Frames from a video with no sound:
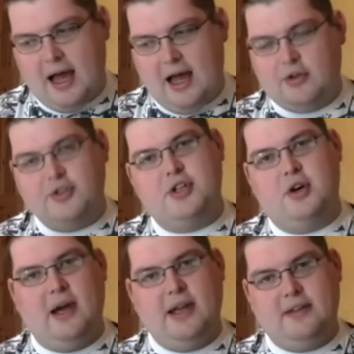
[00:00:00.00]
And
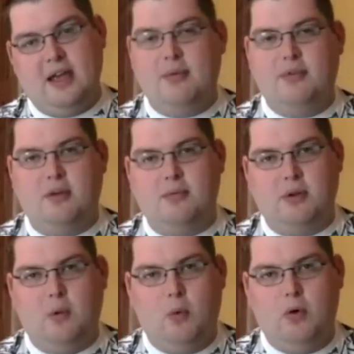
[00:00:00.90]
also a
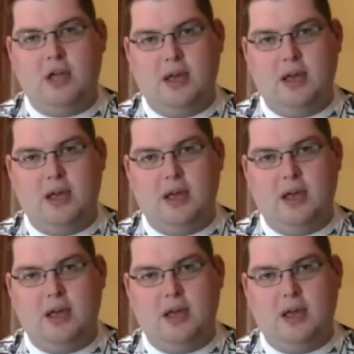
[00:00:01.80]
tabletop war